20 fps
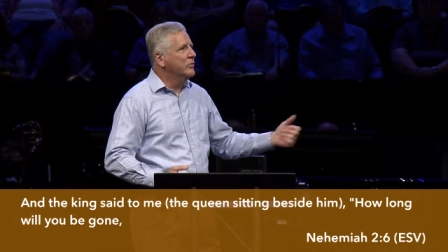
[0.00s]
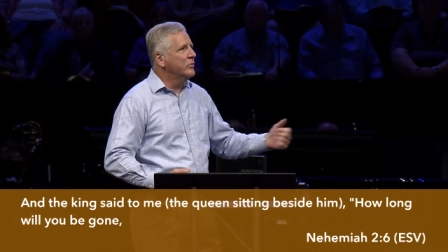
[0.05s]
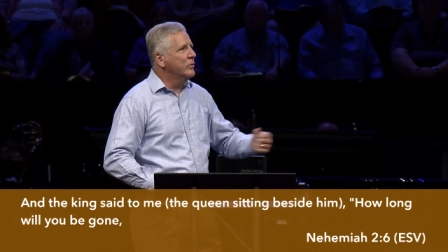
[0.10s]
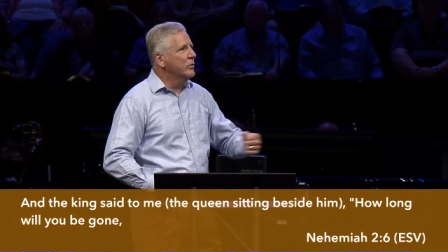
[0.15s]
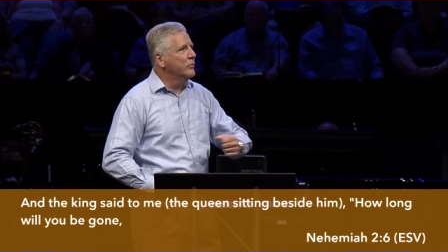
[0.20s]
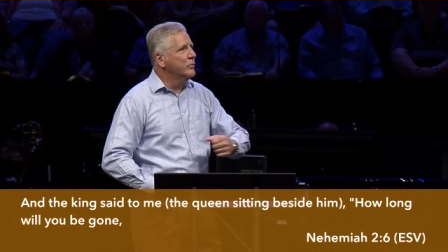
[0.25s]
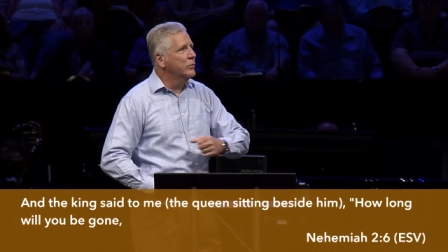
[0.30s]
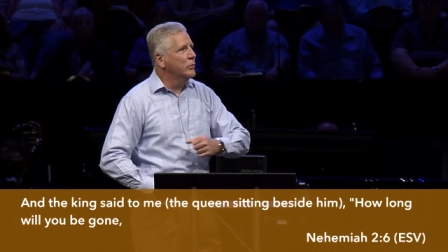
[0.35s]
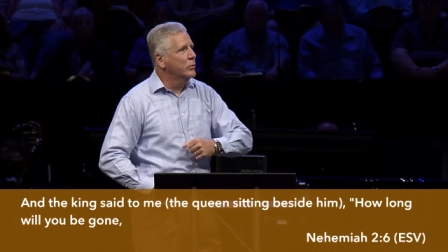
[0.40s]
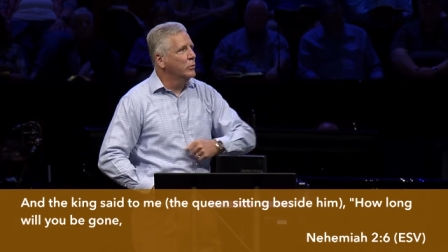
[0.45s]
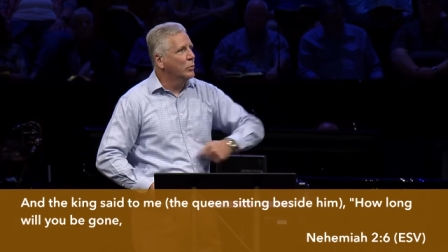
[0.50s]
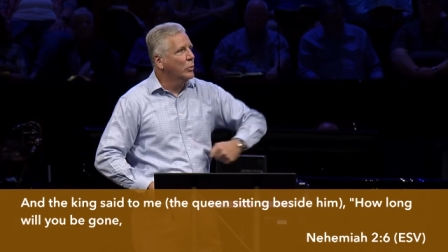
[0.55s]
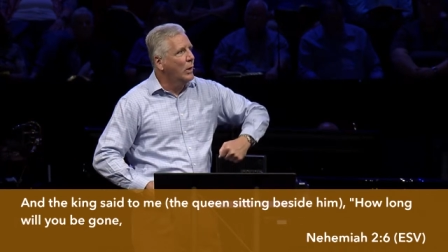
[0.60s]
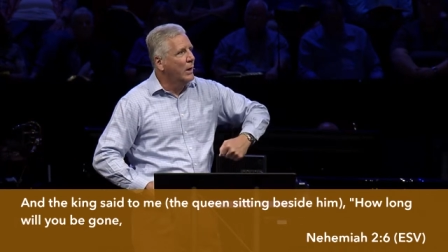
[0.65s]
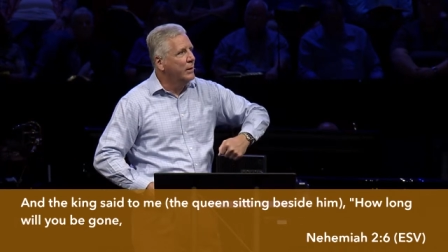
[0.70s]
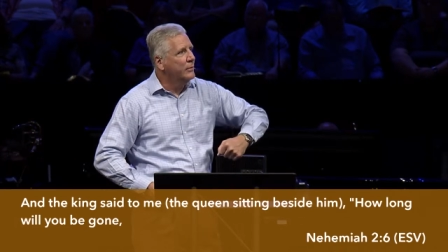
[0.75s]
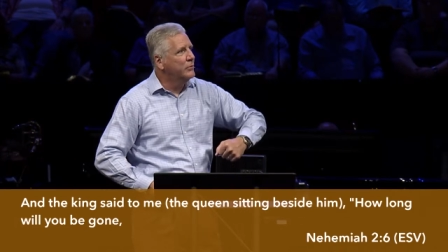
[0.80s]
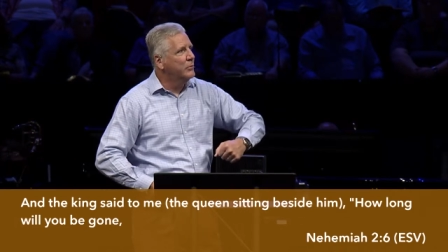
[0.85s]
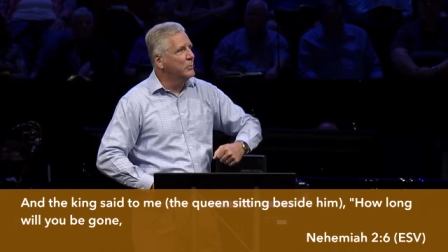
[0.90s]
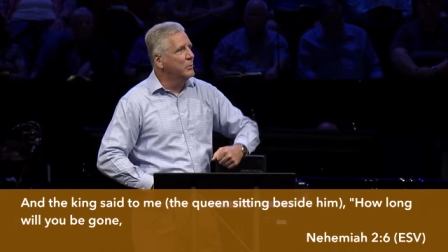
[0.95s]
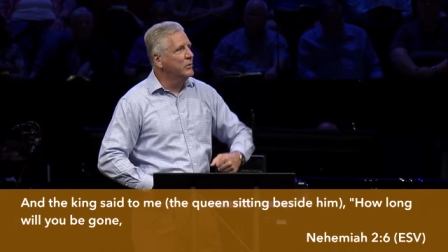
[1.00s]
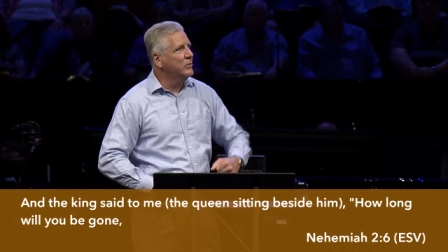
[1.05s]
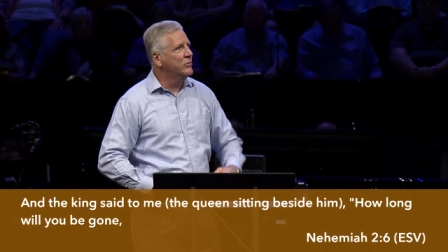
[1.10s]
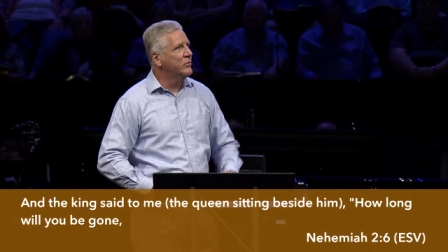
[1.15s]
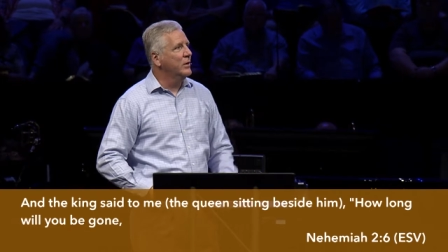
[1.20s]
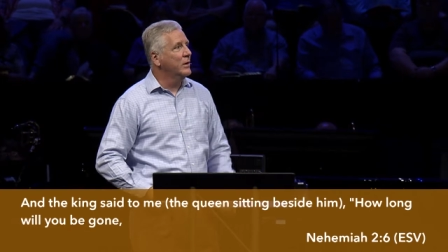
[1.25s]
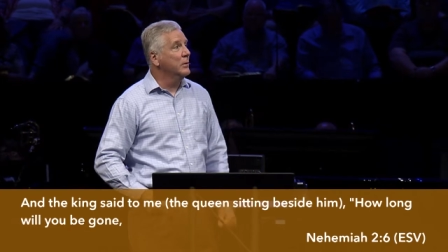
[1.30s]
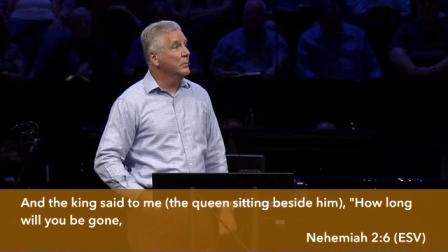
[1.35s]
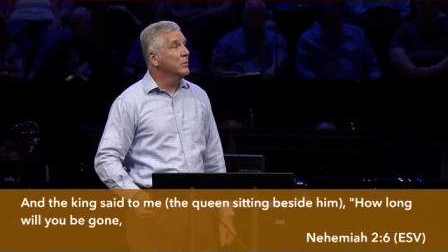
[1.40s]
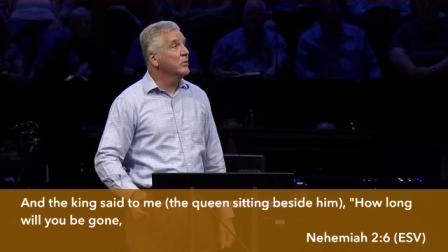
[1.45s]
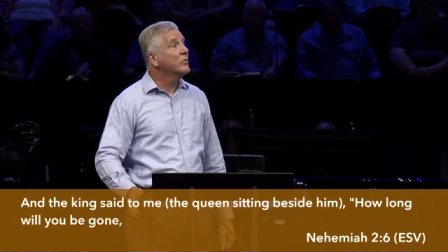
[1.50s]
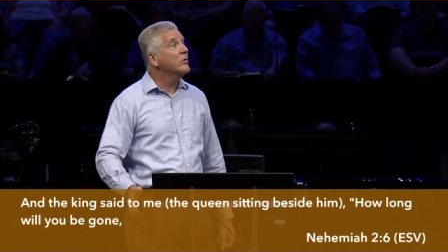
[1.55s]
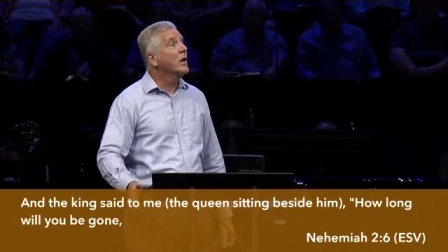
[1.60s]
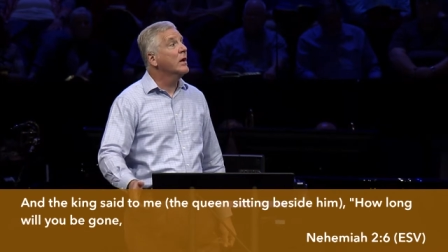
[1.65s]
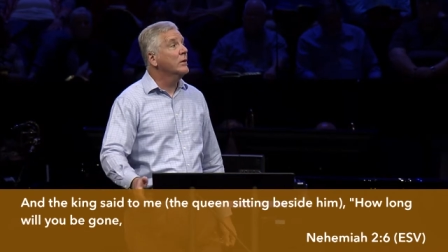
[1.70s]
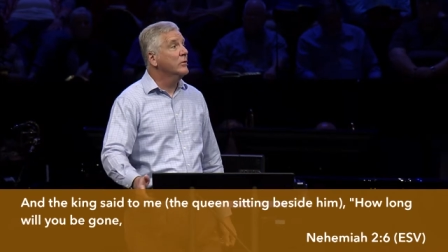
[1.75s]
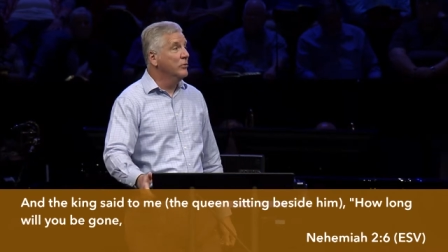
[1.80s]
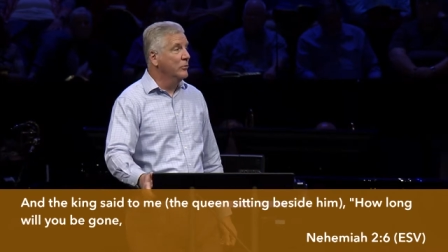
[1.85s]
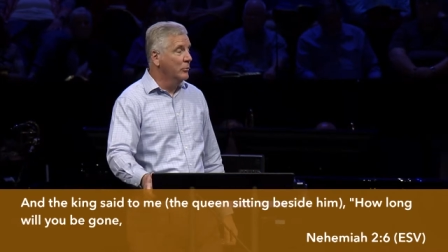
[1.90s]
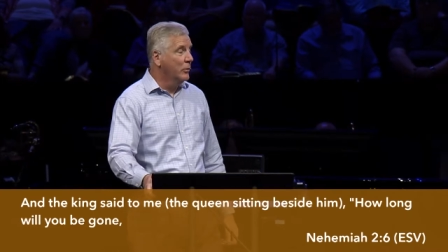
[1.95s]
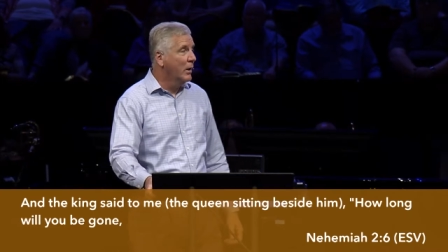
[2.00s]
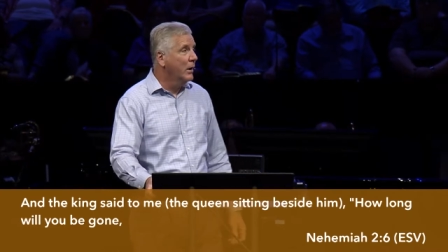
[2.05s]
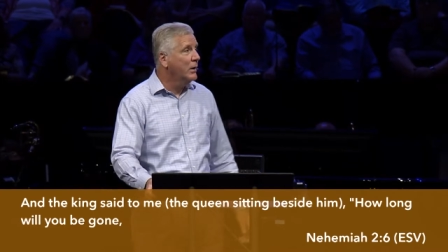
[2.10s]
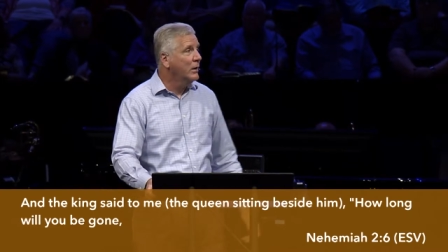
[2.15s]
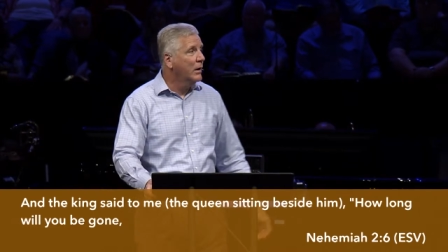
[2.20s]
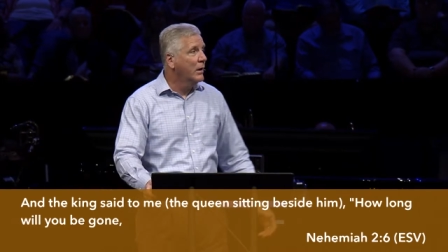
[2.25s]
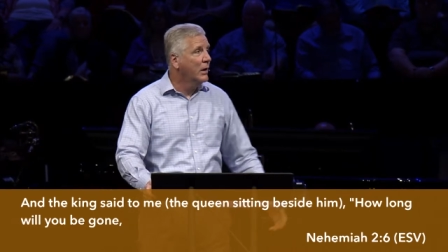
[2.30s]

good for your wife to be sitting beside you, right?